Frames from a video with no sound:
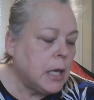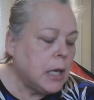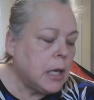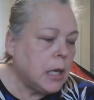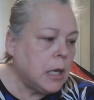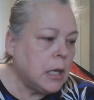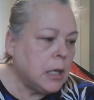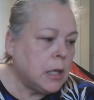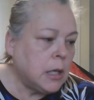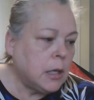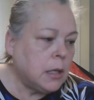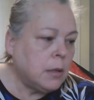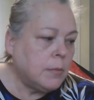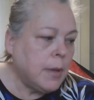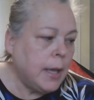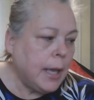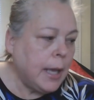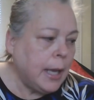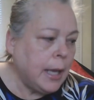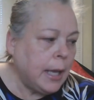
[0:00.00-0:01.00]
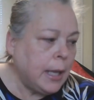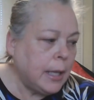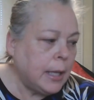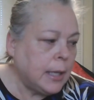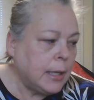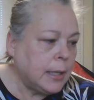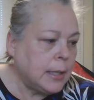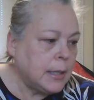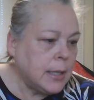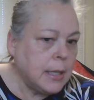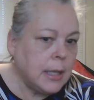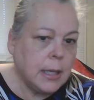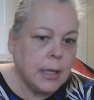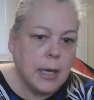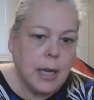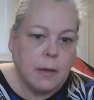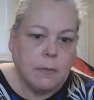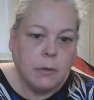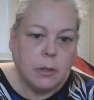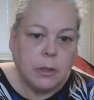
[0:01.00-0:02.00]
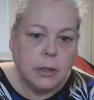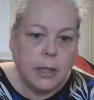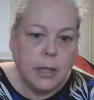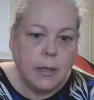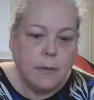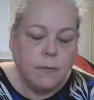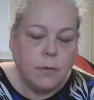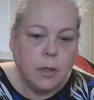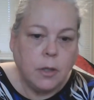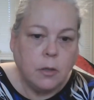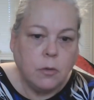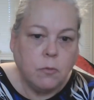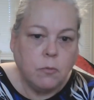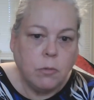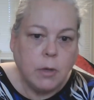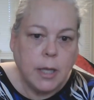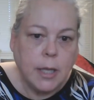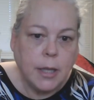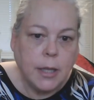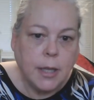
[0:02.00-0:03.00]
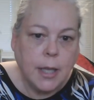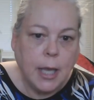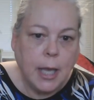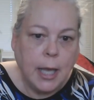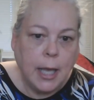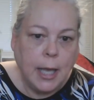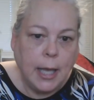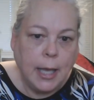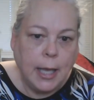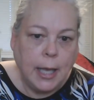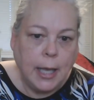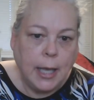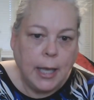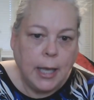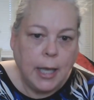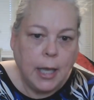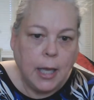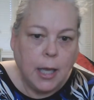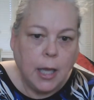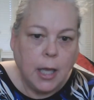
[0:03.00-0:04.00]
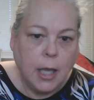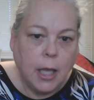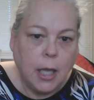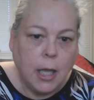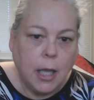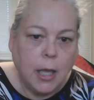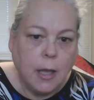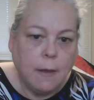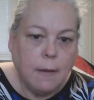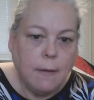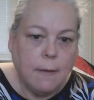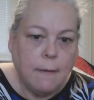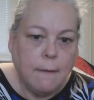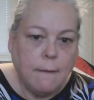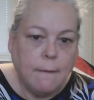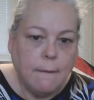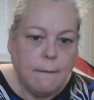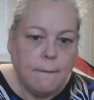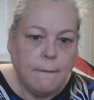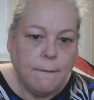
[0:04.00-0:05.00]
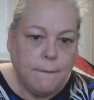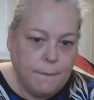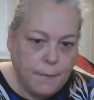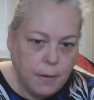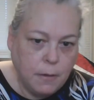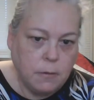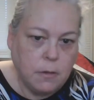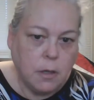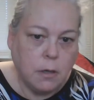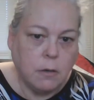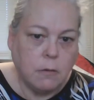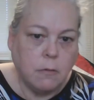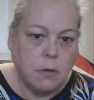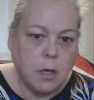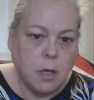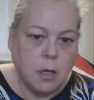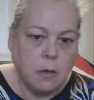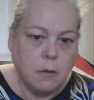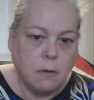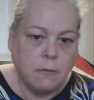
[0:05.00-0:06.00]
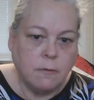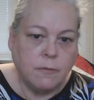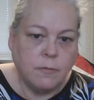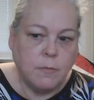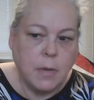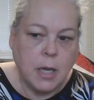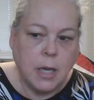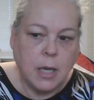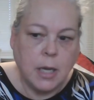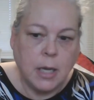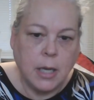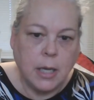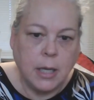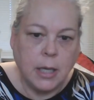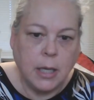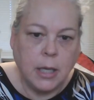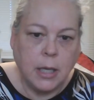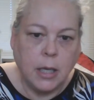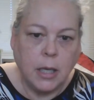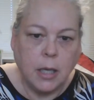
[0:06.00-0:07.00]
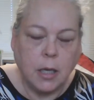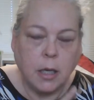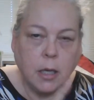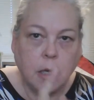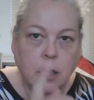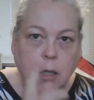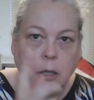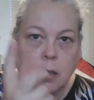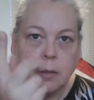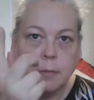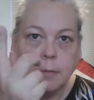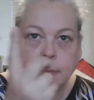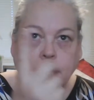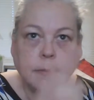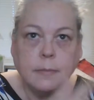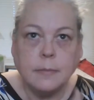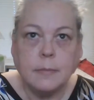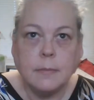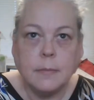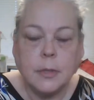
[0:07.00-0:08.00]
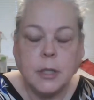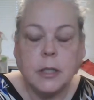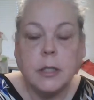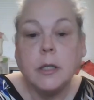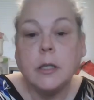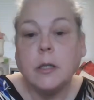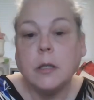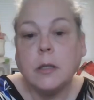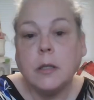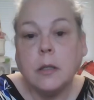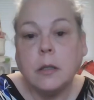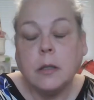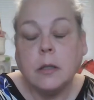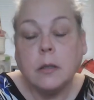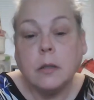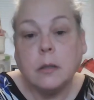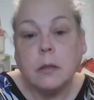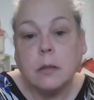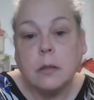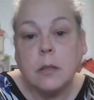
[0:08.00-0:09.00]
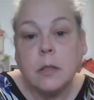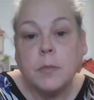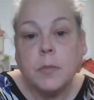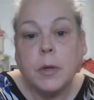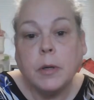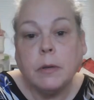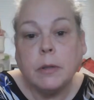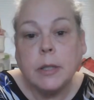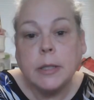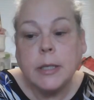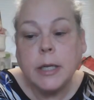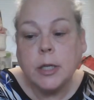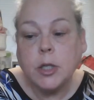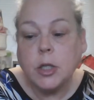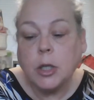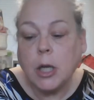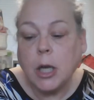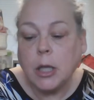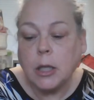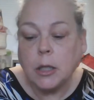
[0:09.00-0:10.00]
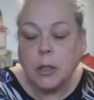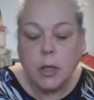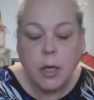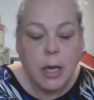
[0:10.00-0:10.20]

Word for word: Um, and then I will leave you with a photo of my um, spring with a touch of color.